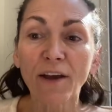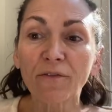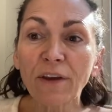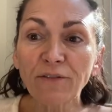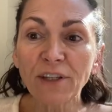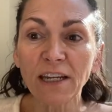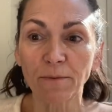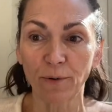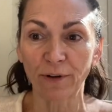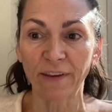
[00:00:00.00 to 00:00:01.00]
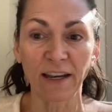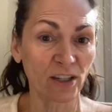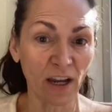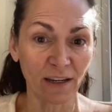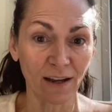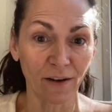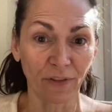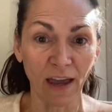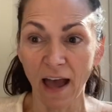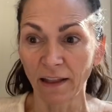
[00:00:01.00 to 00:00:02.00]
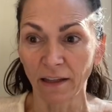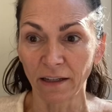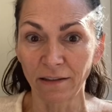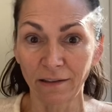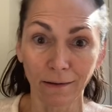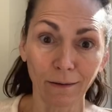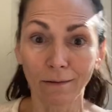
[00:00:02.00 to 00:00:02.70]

15% tightening of the eyelids.